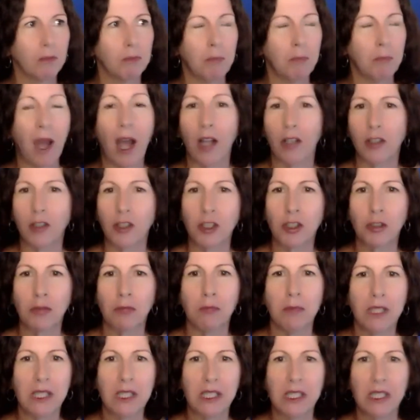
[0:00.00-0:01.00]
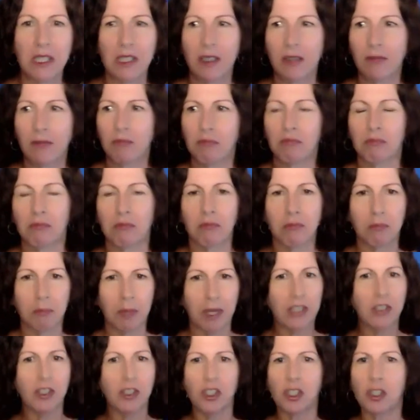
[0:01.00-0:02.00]
punch me,
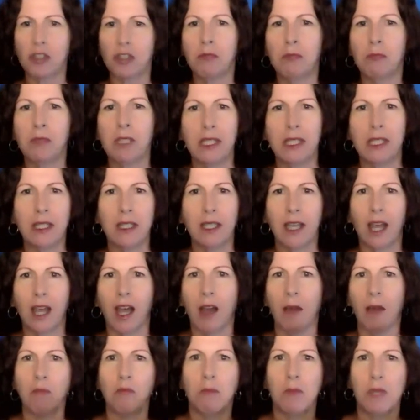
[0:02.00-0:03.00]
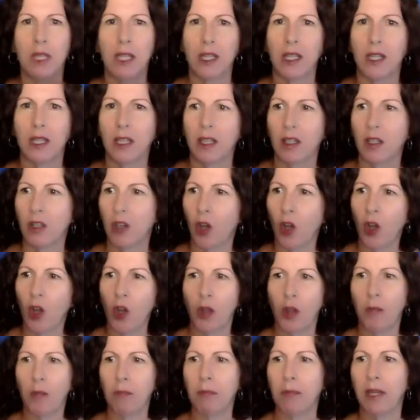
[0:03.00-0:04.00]
pinch me, cut me,
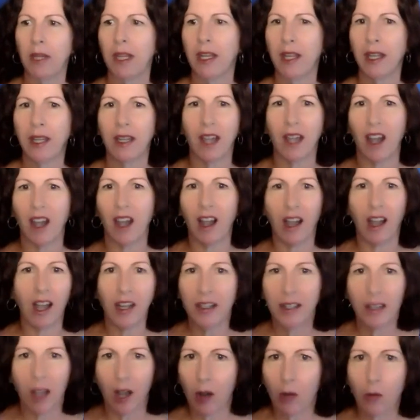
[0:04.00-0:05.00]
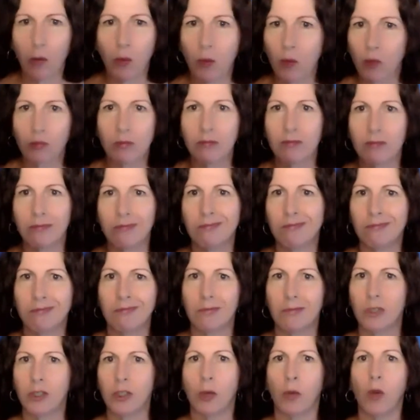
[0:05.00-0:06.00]
hurt me.
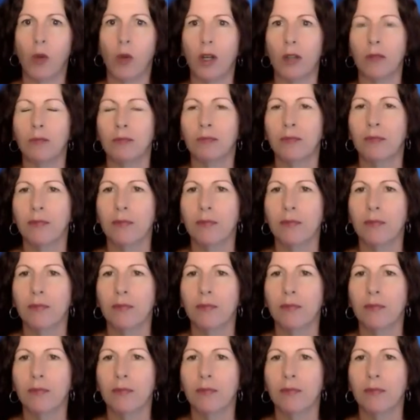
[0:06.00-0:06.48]
So what?